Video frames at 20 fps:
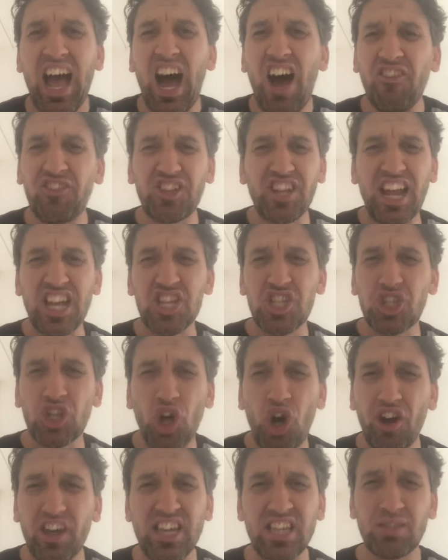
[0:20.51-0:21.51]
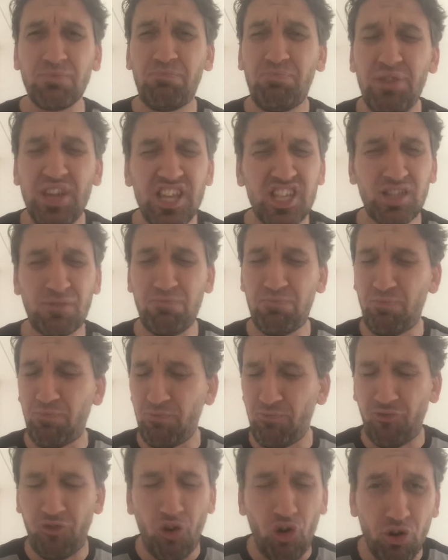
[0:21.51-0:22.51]
after I saw his beast
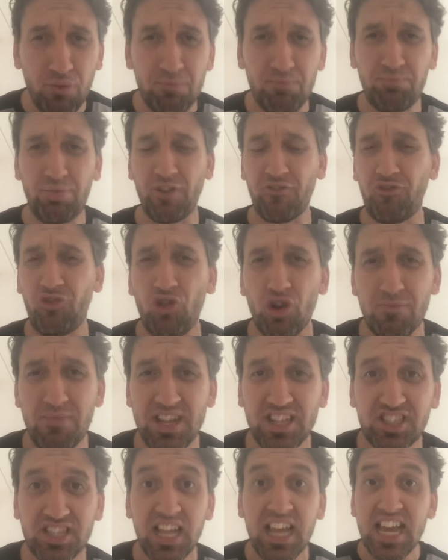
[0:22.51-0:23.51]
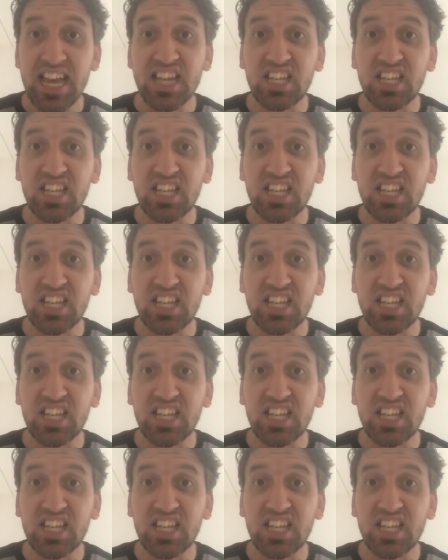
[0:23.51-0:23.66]
form performance,